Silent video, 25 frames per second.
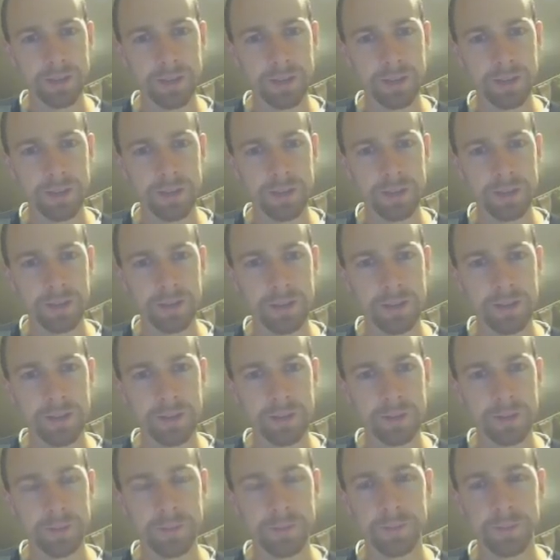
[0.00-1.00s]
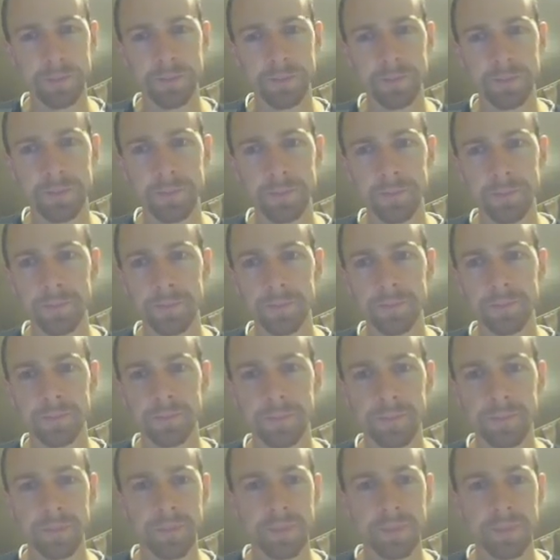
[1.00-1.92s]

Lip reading: Nothing is said.